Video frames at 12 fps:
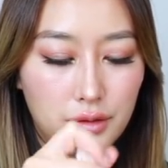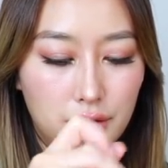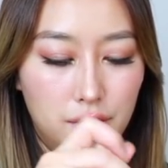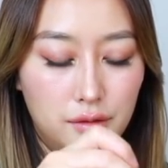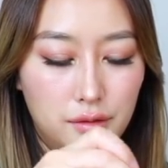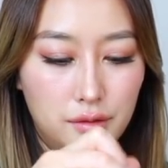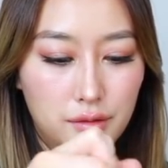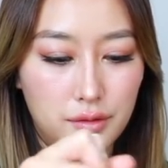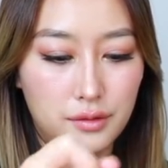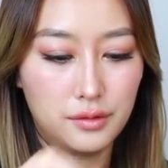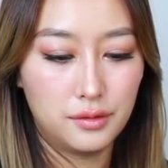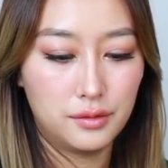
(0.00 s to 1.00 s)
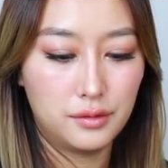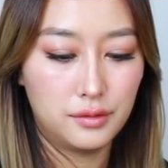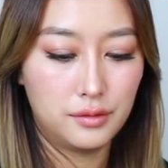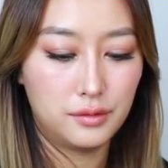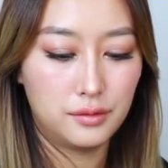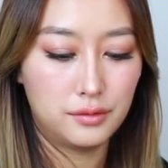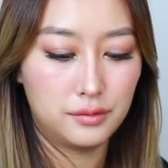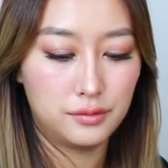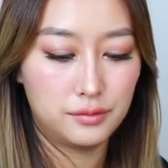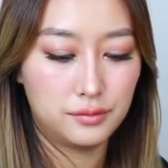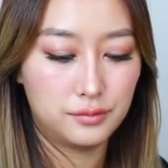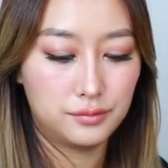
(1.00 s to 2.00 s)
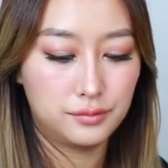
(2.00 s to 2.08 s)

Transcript: This person isn't speaking.